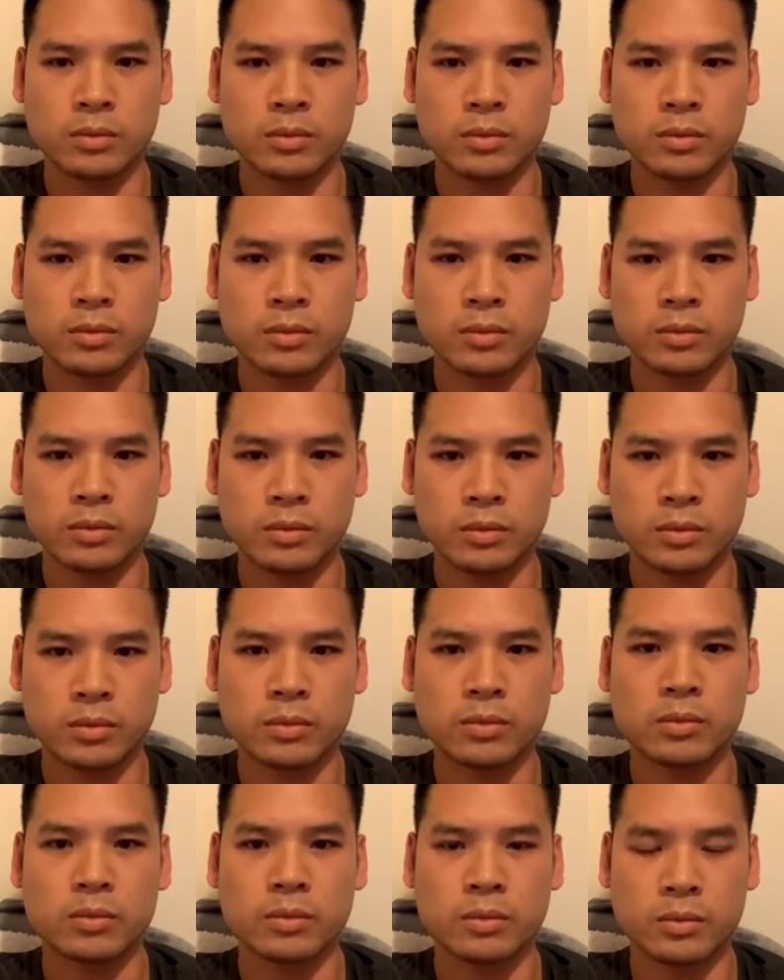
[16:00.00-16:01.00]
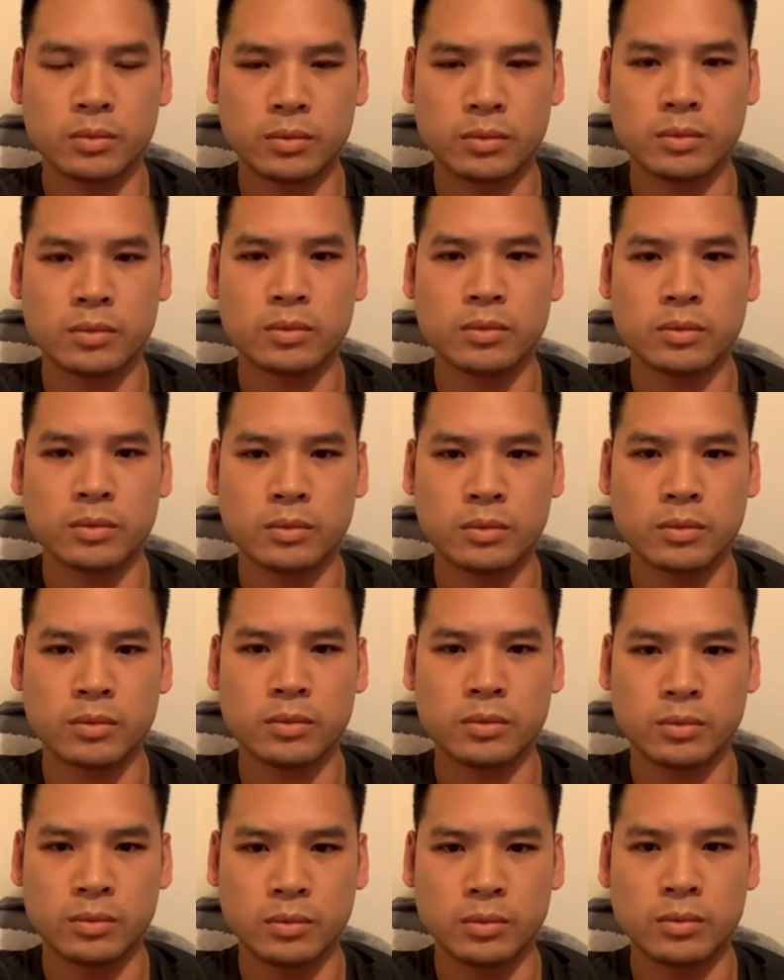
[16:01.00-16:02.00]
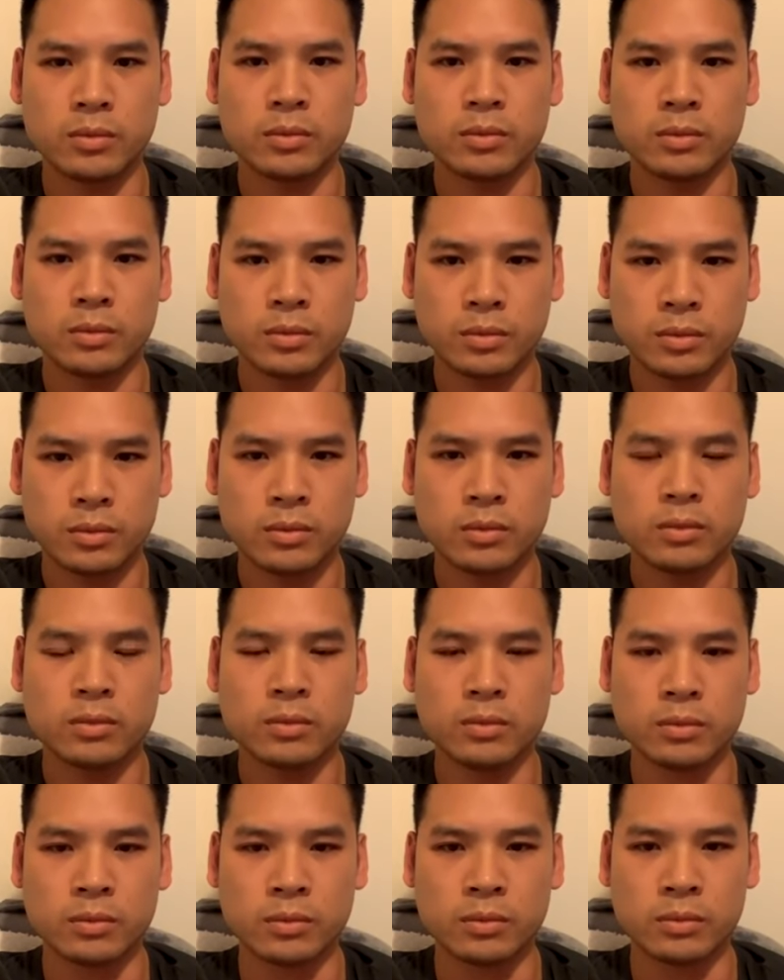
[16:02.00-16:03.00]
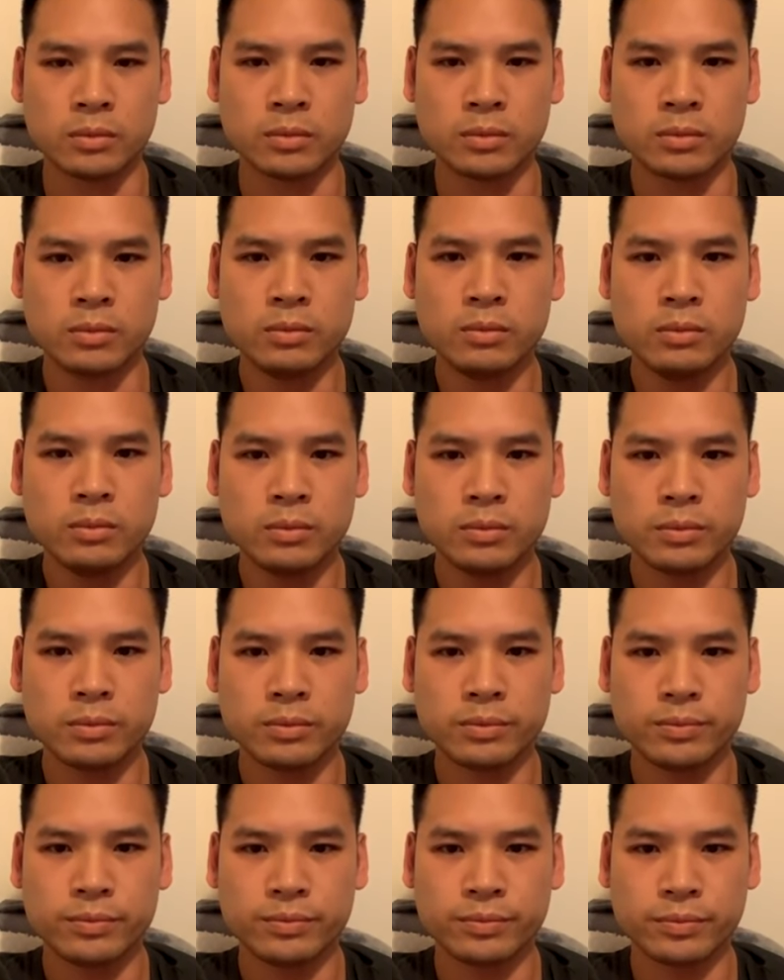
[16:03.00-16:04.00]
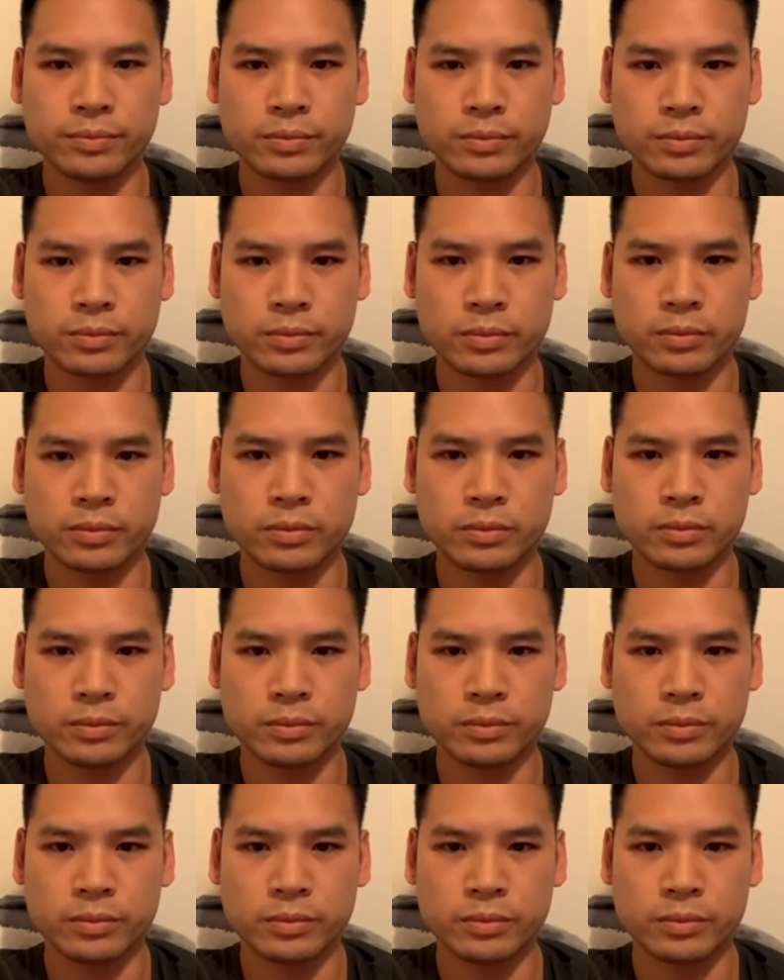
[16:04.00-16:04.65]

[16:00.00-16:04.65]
[no speech]